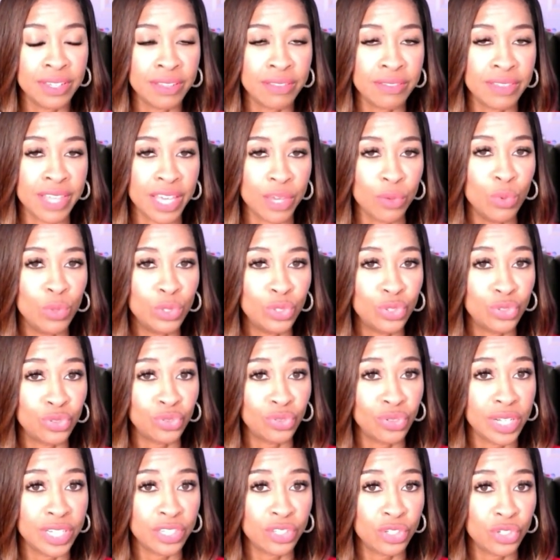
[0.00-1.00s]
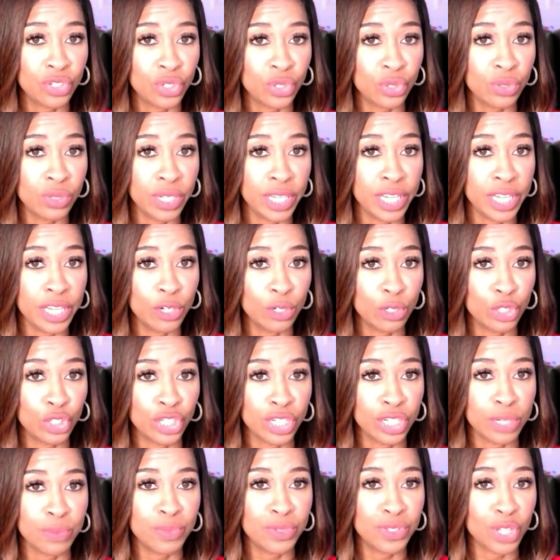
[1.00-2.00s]
They will trust your
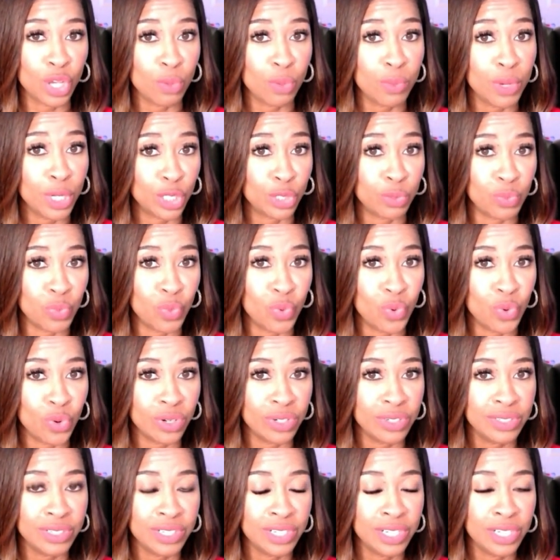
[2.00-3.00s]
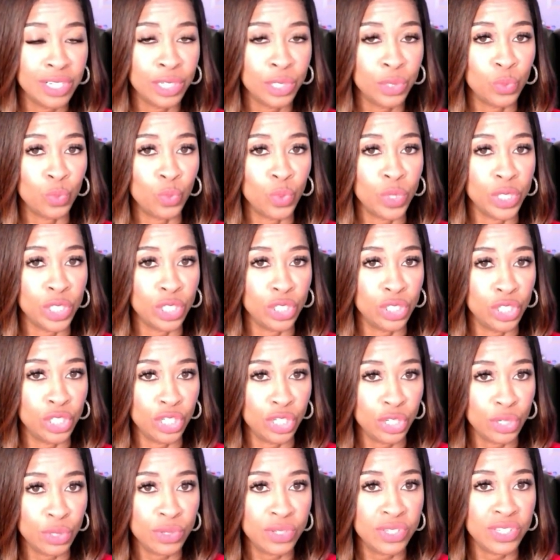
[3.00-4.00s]
leadership so much more when
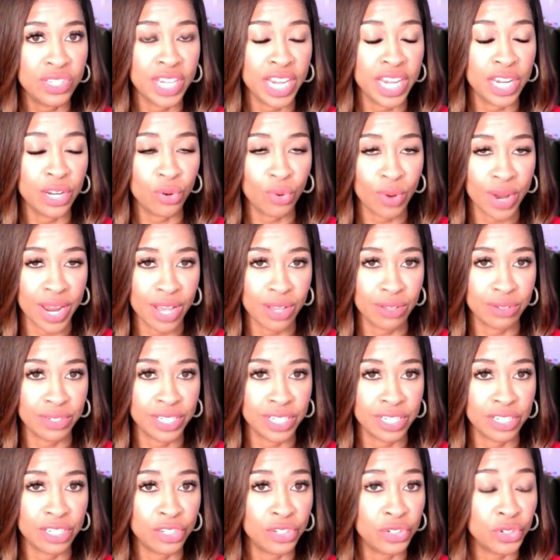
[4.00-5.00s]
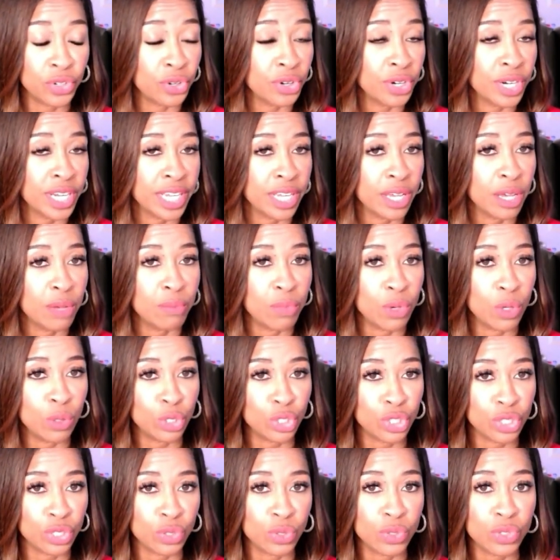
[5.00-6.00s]
you stay grounded during
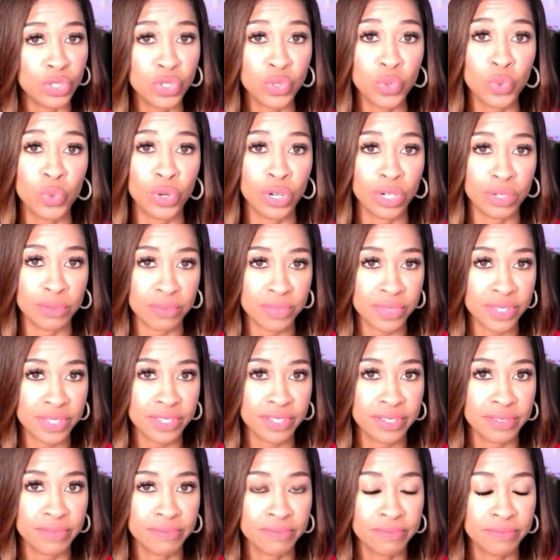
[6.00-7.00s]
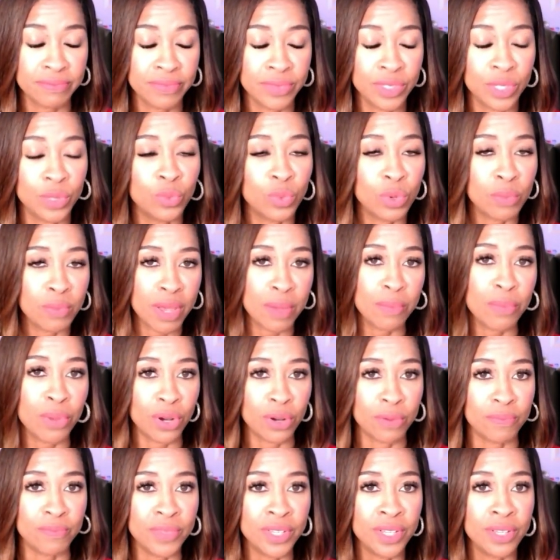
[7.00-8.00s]
emotional storms.
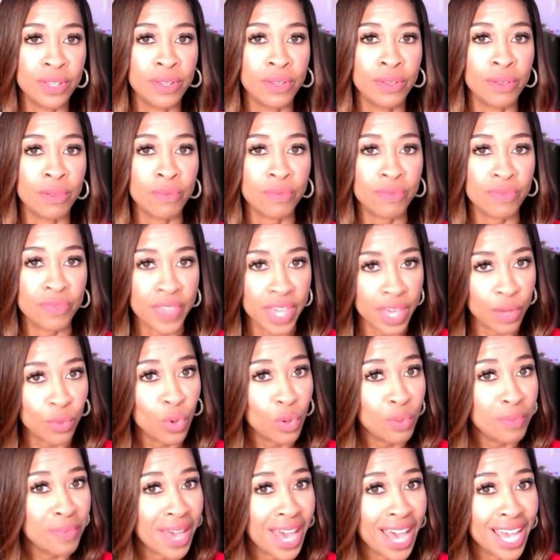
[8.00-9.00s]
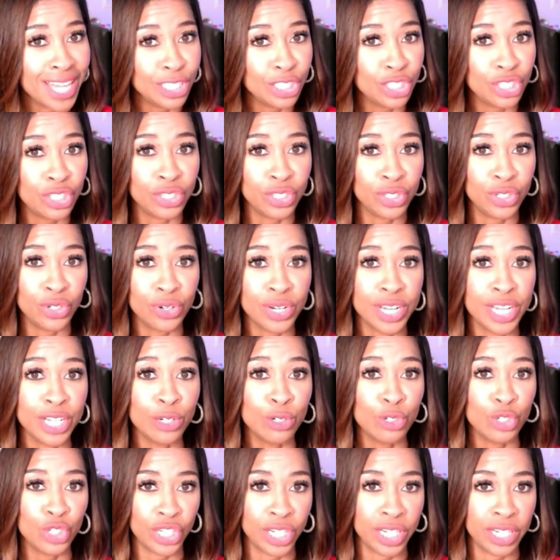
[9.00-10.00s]
Remember, they will match your
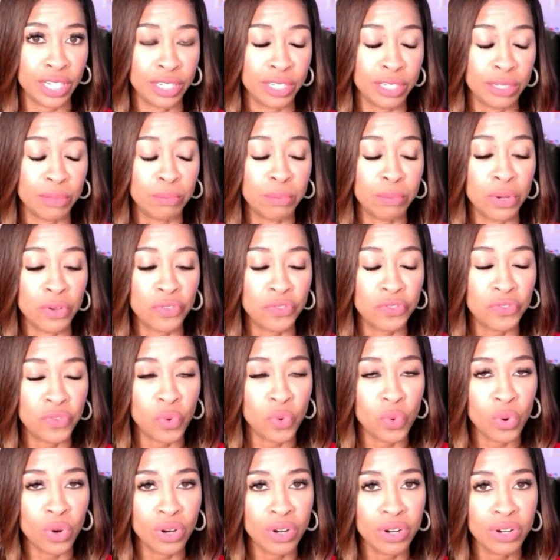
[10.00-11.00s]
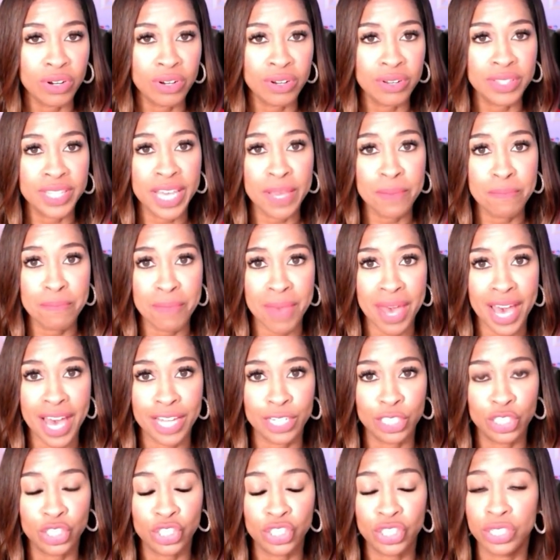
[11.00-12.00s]
energy before they
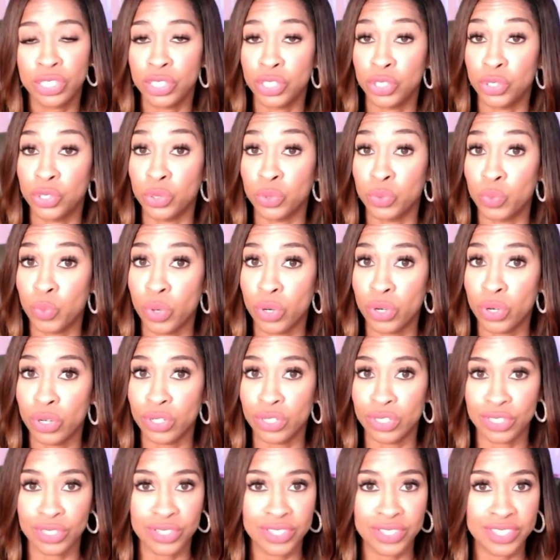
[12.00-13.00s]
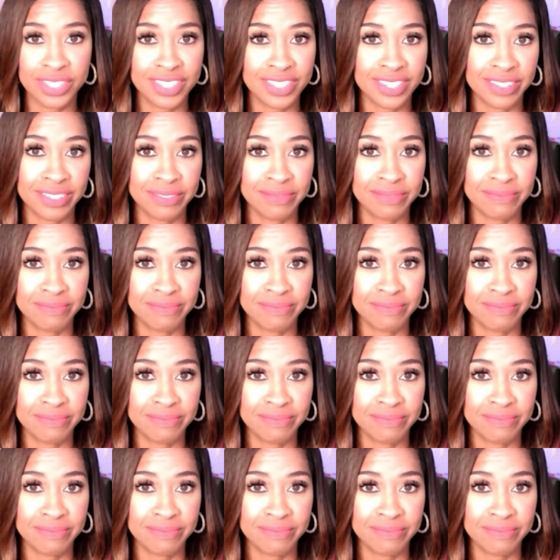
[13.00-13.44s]
match your words.